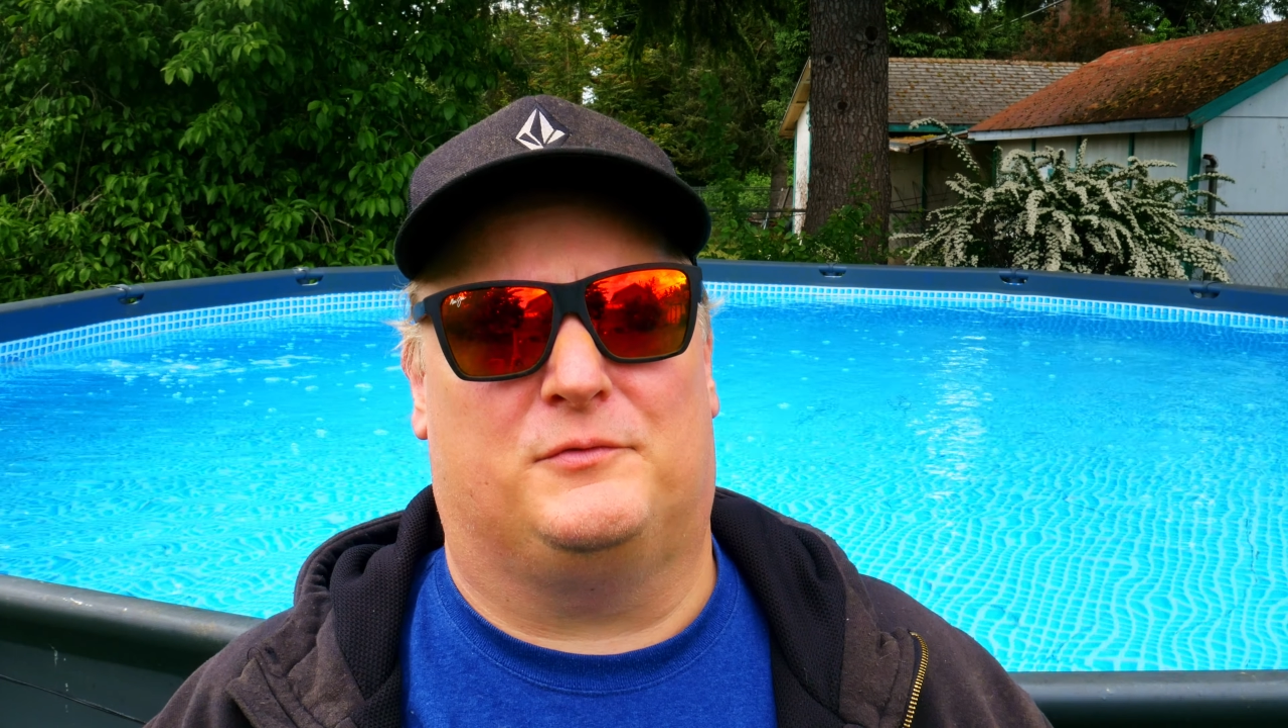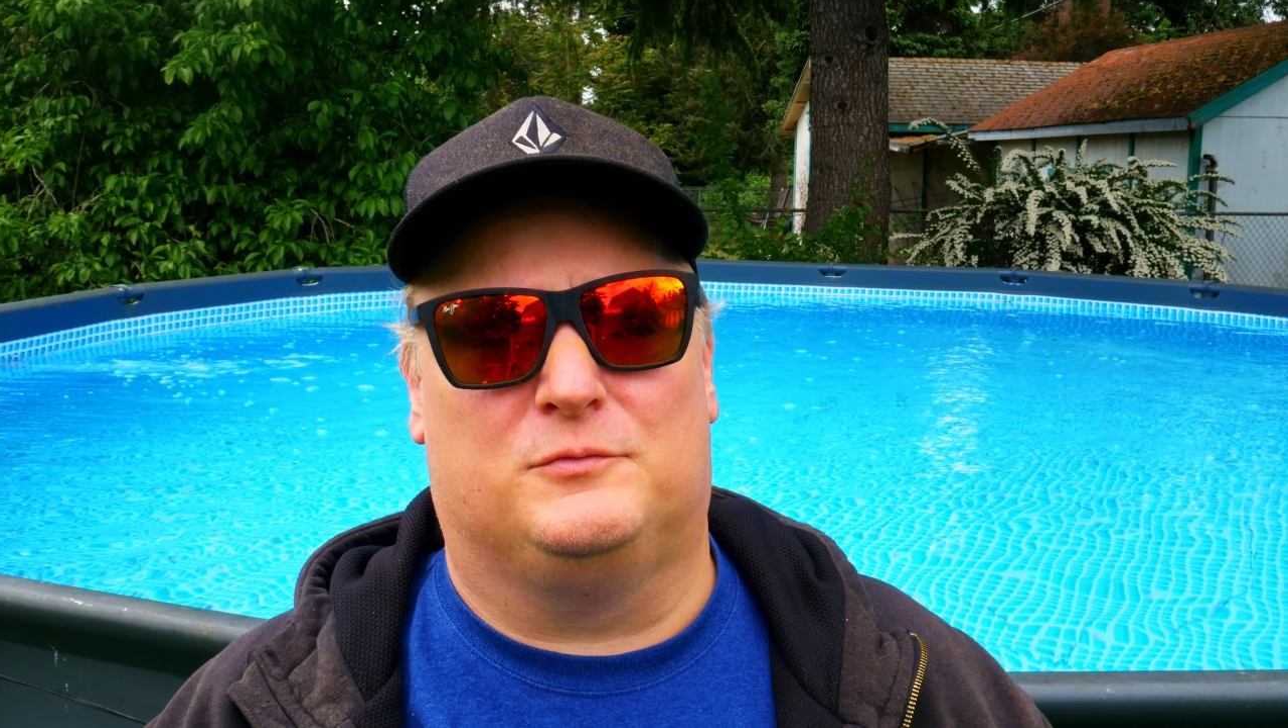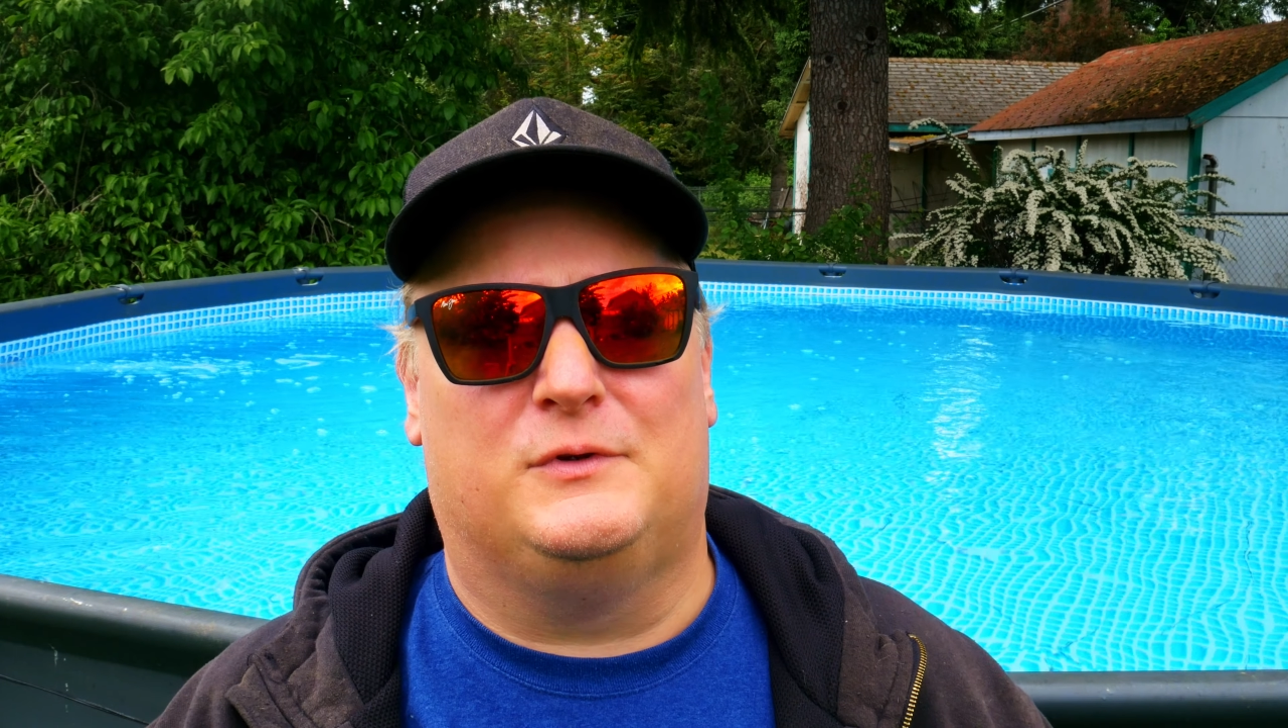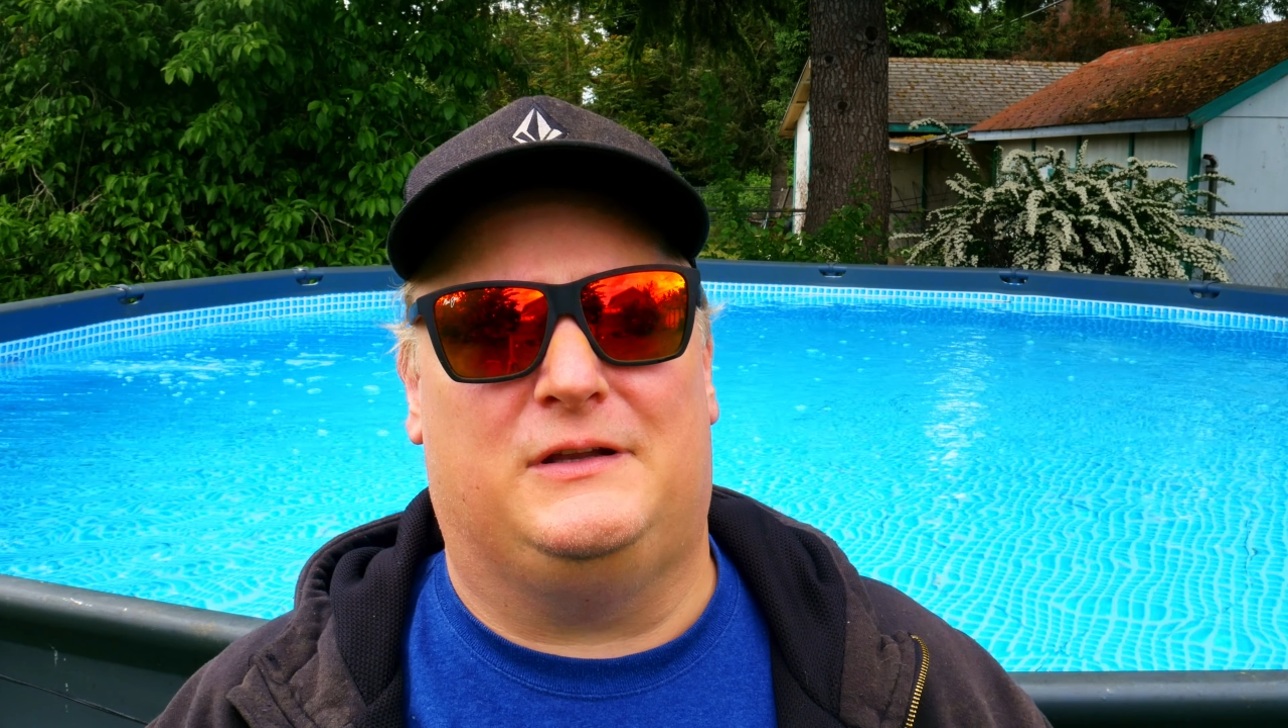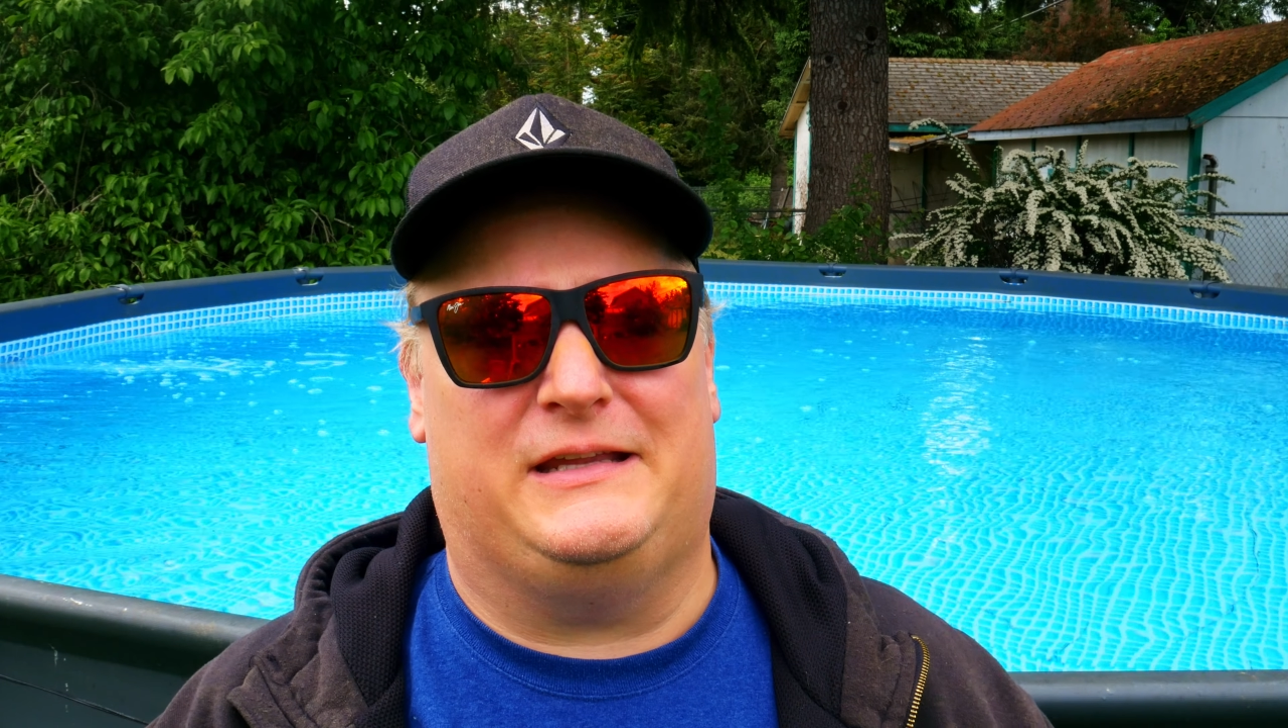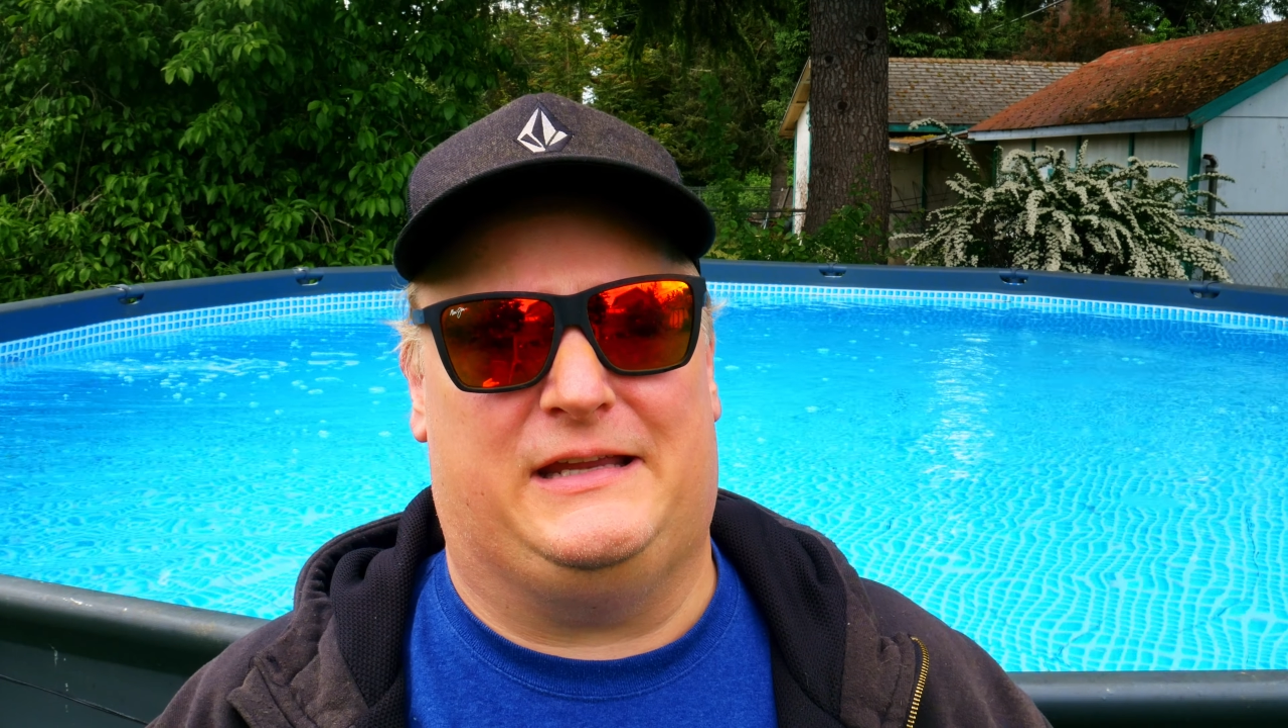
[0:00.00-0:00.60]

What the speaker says: really